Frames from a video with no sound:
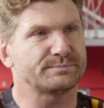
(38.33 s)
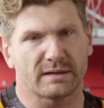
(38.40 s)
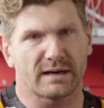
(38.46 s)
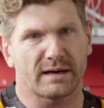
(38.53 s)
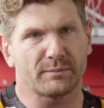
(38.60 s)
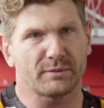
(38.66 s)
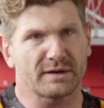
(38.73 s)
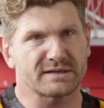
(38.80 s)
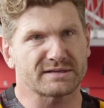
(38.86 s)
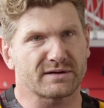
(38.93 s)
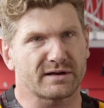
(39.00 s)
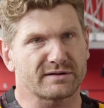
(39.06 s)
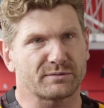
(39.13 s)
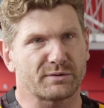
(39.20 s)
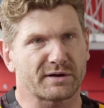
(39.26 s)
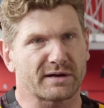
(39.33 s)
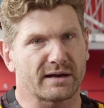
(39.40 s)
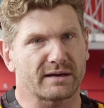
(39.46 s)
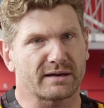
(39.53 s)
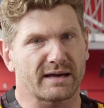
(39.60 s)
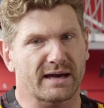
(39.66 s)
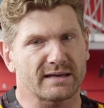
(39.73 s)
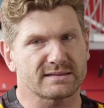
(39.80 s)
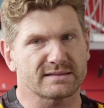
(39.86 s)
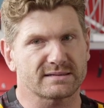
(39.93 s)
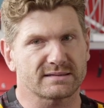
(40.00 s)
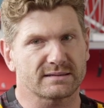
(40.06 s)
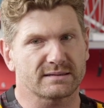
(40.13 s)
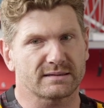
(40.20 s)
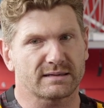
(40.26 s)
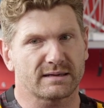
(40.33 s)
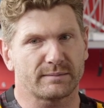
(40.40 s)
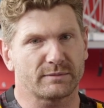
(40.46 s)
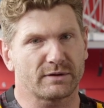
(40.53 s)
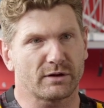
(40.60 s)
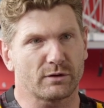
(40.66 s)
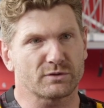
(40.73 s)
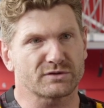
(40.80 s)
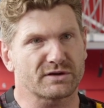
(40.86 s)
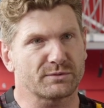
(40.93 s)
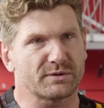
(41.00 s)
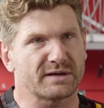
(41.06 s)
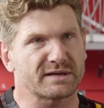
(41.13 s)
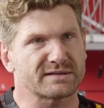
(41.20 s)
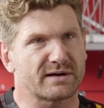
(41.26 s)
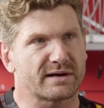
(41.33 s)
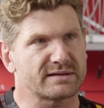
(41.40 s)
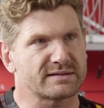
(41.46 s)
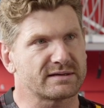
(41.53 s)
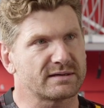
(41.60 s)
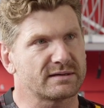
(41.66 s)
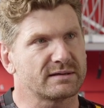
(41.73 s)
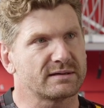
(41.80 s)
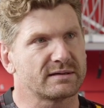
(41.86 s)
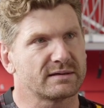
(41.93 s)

I'm really excited to work under Gats. Um, you know, also really excited to